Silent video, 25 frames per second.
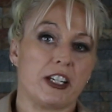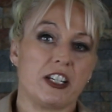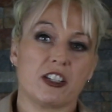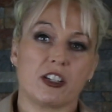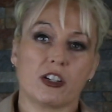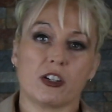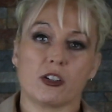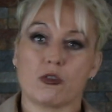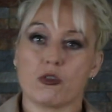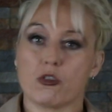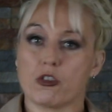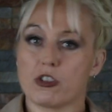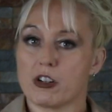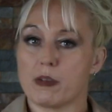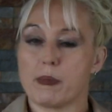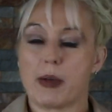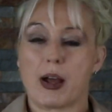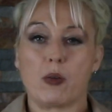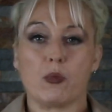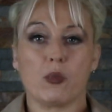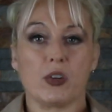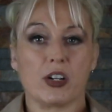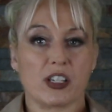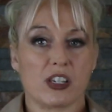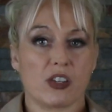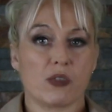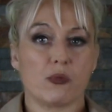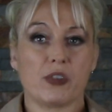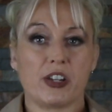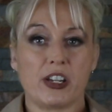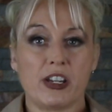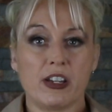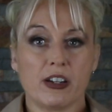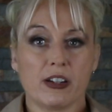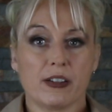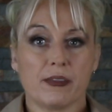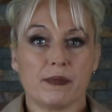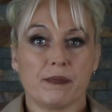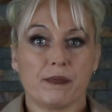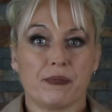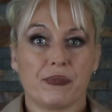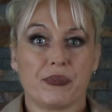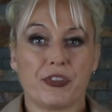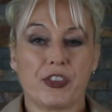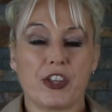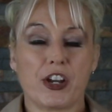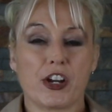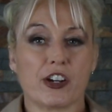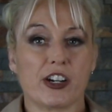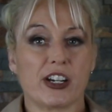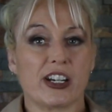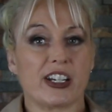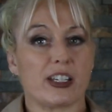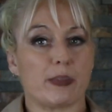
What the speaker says: is going to order about once a week. They're going to